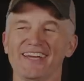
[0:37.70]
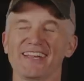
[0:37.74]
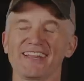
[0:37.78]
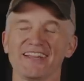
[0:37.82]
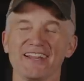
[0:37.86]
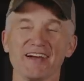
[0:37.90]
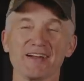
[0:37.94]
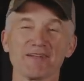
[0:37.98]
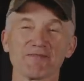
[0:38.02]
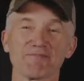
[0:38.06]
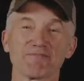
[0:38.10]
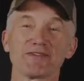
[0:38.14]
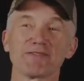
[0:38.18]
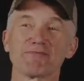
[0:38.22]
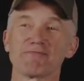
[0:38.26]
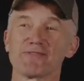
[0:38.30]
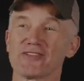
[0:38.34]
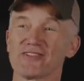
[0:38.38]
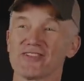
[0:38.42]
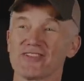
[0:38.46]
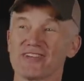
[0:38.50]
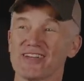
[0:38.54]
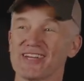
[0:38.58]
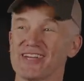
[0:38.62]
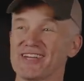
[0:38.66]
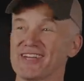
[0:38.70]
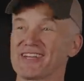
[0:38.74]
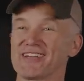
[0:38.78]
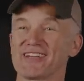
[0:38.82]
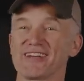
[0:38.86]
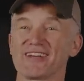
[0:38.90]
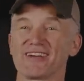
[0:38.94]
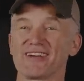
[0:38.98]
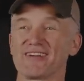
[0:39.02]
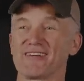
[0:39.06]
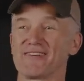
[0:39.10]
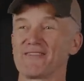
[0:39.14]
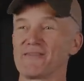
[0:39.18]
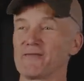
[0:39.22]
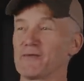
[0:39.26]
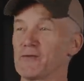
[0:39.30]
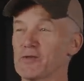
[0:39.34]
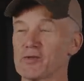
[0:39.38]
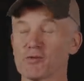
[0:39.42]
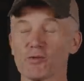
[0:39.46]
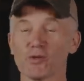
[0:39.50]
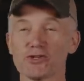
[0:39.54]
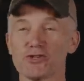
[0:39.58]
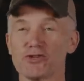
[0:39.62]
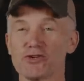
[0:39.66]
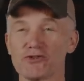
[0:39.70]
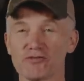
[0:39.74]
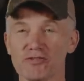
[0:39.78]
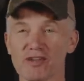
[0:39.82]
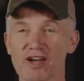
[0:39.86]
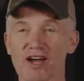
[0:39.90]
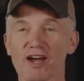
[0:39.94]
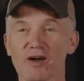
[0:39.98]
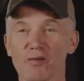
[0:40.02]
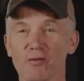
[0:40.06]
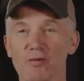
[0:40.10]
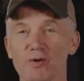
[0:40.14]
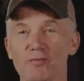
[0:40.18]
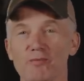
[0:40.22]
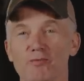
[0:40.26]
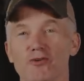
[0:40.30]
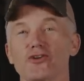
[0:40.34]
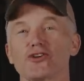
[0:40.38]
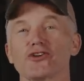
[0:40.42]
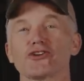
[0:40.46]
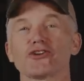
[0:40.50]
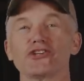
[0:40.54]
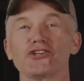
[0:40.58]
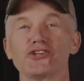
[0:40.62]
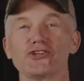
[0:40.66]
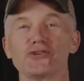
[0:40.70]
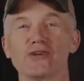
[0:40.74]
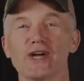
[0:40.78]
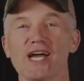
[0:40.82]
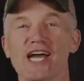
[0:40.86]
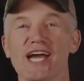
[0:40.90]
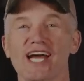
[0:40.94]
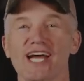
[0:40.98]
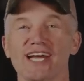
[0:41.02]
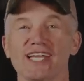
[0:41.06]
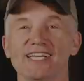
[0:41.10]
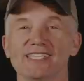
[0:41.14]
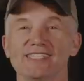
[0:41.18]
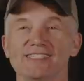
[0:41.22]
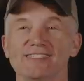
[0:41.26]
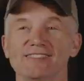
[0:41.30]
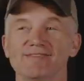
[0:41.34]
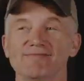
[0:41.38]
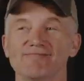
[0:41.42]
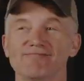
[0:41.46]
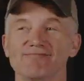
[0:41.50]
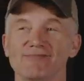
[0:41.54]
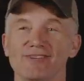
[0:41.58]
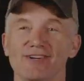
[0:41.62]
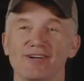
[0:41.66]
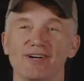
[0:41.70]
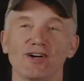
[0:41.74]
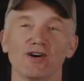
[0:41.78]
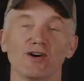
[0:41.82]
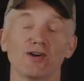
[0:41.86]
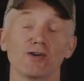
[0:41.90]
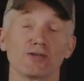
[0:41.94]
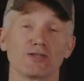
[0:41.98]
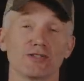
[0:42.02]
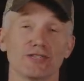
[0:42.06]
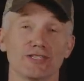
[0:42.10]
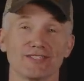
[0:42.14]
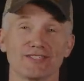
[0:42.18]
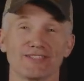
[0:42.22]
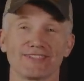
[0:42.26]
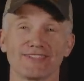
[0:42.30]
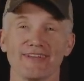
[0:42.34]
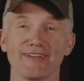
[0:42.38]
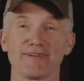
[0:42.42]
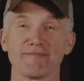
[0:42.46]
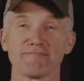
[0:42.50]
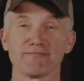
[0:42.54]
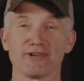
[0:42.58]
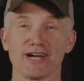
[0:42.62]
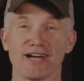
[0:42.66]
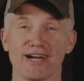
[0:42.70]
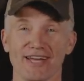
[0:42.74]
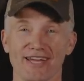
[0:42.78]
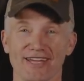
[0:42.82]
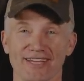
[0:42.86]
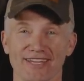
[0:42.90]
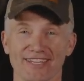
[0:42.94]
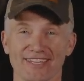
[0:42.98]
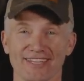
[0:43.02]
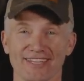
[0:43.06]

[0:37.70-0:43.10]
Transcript: a lot of people say, with what you've got, what more could you add? Oh, just stand by.